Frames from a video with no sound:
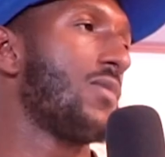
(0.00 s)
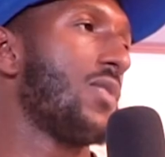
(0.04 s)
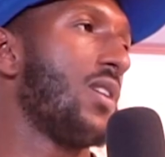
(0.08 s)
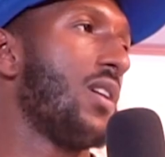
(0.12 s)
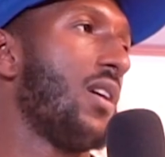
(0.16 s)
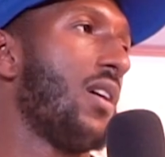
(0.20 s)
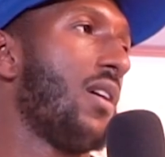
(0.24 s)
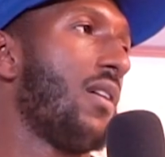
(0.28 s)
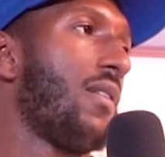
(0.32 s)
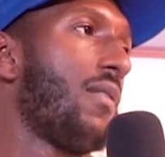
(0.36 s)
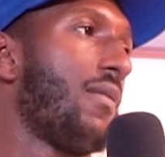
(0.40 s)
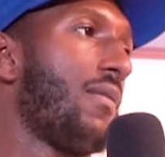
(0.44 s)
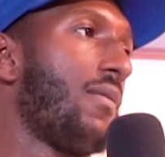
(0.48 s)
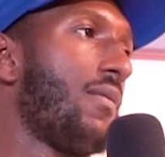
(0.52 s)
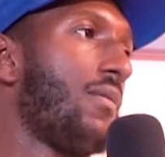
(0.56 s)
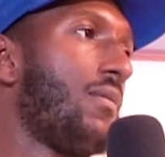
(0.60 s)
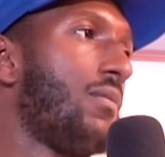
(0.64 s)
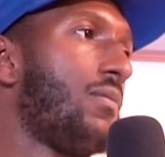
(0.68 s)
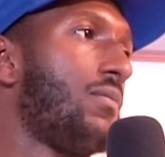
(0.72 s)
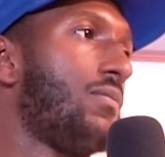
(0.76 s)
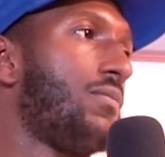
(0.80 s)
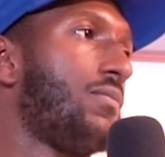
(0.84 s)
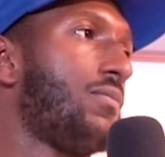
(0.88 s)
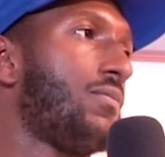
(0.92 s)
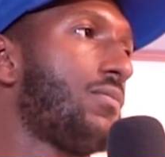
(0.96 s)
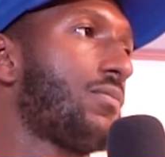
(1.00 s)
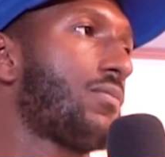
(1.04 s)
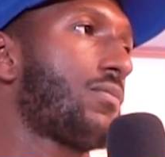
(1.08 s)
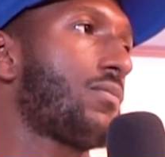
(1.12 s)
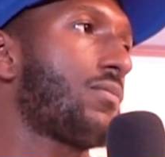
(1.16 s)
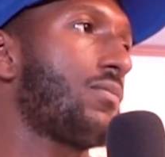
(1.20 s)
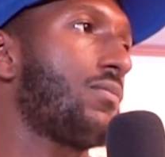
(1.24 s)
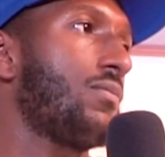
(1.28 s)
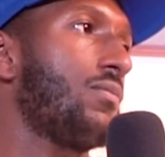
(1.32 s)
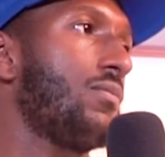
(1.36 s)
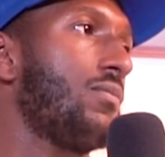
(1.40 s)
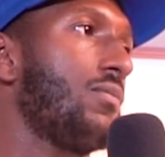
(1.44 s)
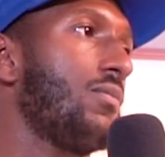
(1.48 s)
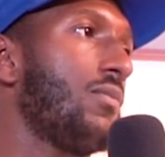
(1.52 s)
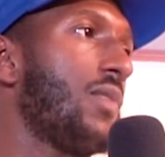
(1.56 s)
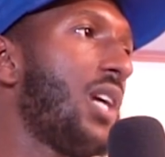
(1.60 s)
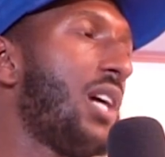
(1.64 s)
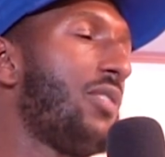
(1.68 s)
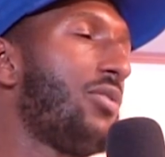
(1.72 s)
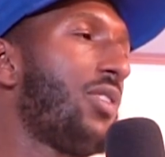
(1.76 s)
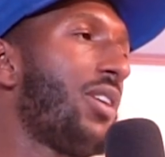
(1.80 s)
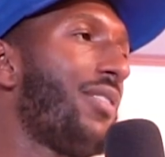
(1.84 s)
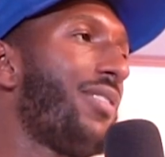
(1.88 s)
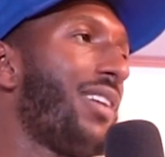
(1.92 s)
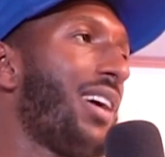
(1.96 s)
Yeah. That's me anyway.
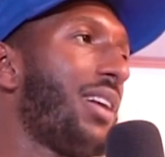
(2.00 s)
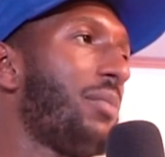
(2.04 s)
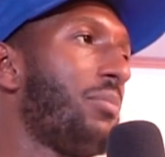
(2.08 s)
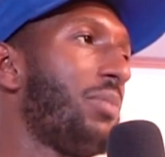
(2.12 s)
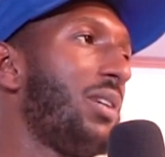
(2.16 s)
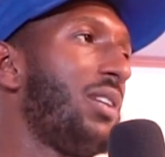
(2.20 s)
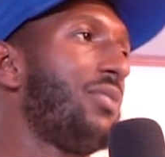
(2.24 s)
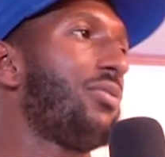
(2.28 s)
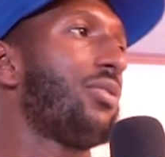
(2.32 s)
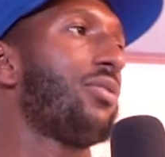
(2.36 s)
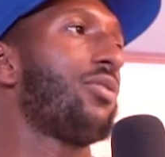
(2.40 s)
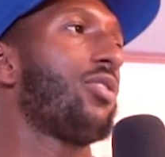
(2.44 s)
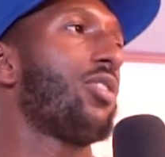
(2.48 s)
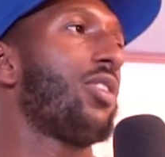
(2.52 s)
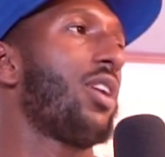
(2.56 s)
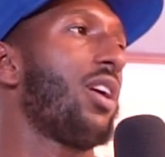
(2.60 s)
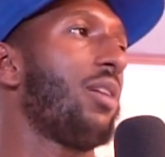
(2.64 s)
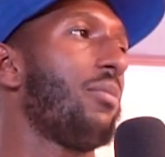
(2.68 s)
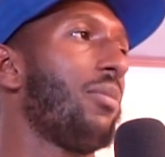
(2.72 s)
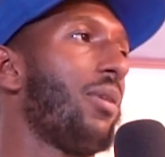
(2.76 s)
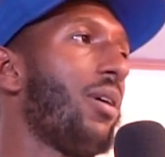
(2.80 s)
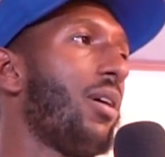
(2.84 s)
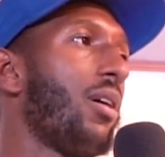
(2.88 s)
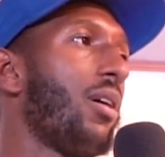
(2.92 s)
Have you ever had beef with your neighbour?